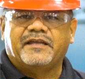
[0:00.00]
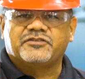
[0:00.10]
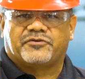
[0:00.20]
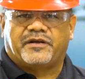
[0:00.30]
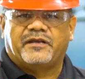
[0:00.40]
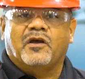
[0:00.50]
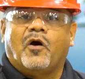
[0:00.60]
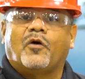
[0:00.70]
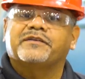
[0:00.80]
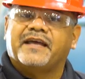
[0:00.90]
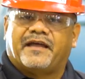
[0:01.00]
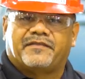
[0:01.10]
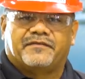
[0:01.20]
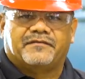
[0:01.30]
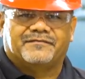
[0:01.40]
injury or death.
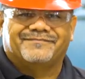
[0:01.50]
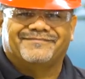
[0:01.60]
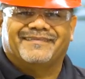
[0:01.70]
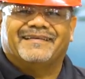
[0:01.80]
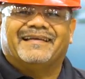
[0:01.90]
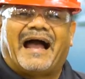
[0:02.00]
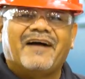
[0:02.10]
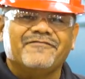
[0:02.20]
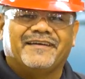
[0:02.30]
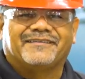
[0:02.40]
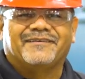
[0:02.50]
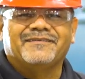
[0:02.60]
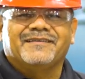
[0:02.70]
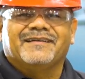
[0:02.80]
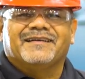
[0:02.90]
I'm Victor,
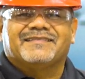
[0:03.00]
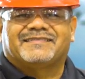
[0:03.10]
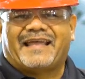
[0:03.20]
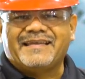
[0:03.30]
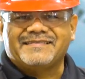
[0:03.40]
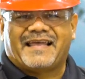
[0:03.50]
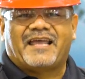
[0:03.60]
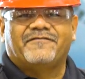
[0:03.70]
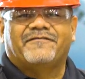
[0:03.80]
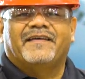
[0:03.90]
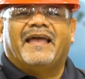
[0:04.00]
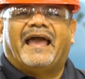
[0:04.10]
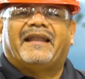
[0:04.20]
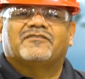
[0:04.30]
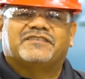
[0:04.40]
stay safe,
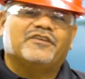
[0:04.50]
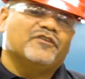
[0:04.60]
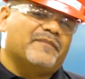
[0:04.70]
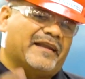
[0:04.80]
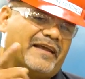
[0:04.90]
and I'll see you in my